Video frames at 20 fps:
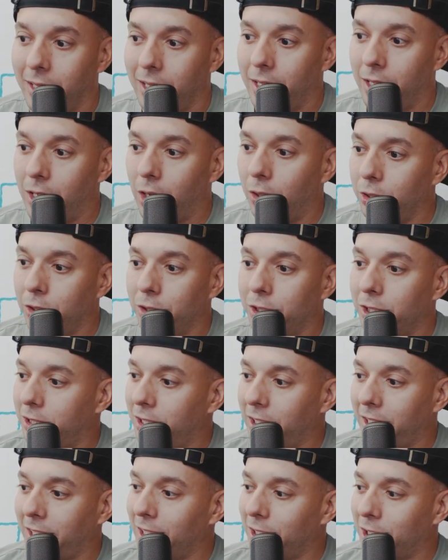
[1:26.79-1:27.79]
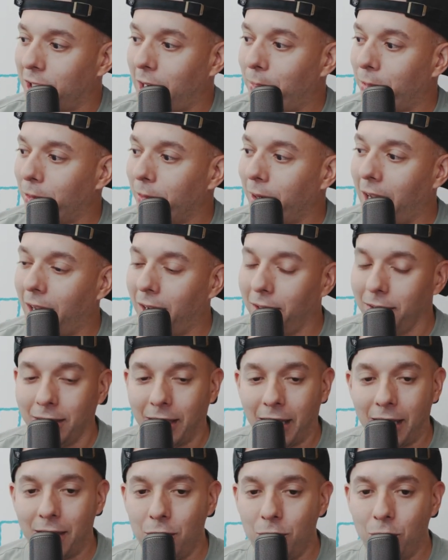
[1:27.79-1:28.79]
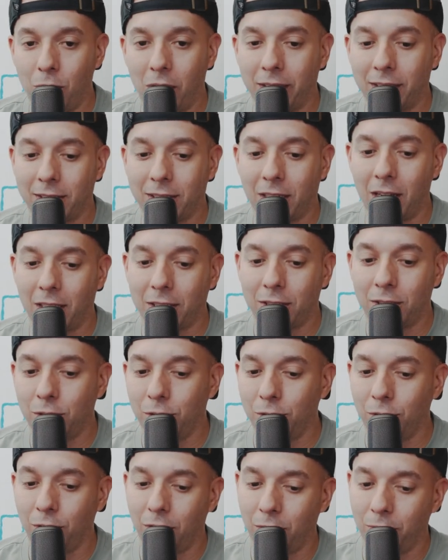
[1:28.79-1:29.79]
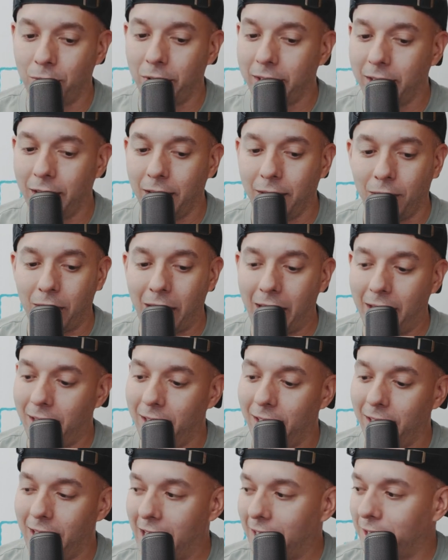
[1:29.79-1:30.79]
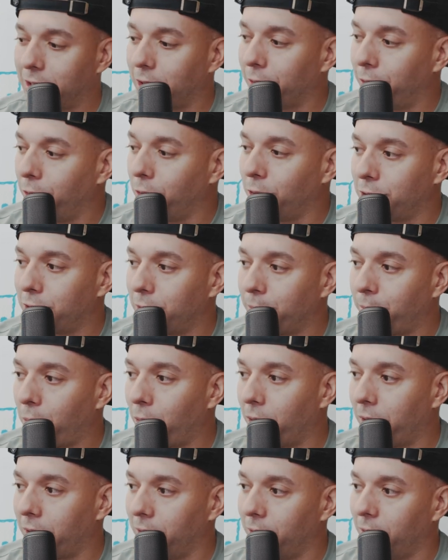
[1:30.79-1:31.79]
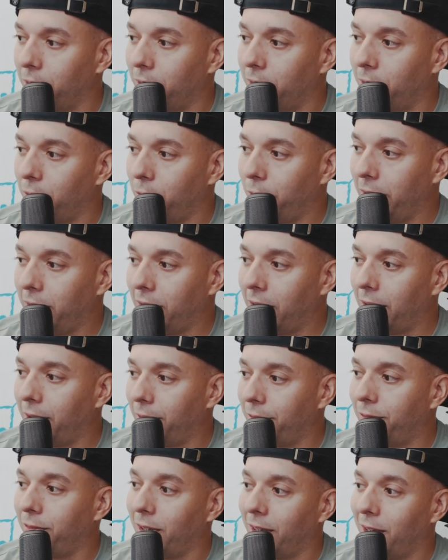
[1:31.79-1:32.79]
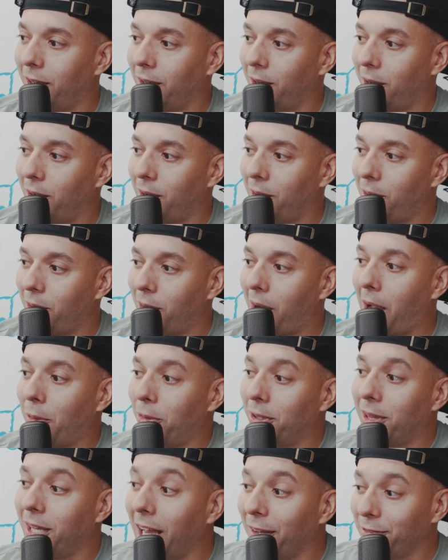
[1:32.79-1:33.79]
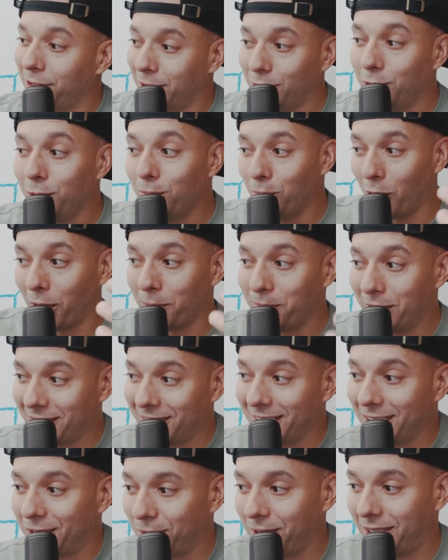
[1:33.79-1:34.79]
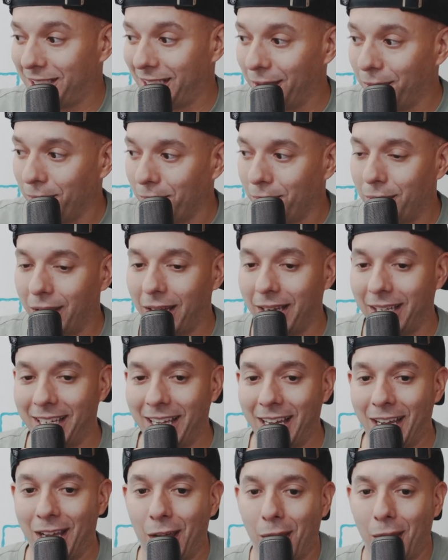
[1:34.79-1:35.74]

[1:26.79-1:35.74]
you're just looking to shop around and you want to talk to Ricky, hey, he has our full support. I would love to do more business with him, but